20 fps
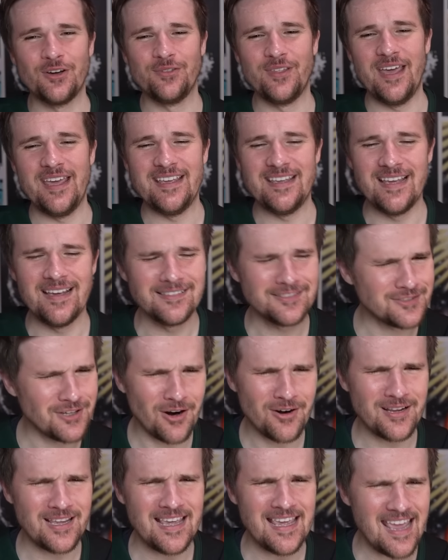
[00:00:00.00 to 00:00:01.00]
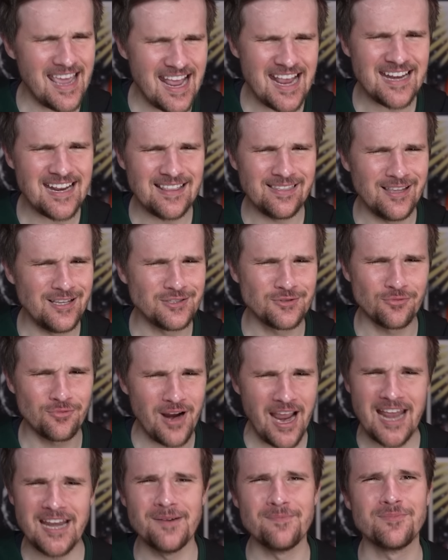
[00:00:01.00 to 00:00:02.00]
they start eating these
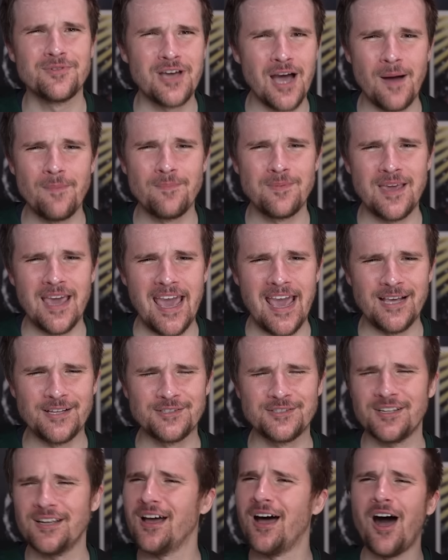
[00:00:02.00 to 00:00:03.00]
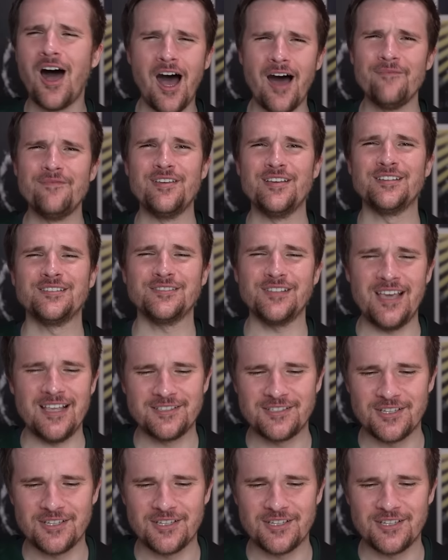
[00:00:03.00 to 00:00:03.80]
random cupcakes. Obviously, it's a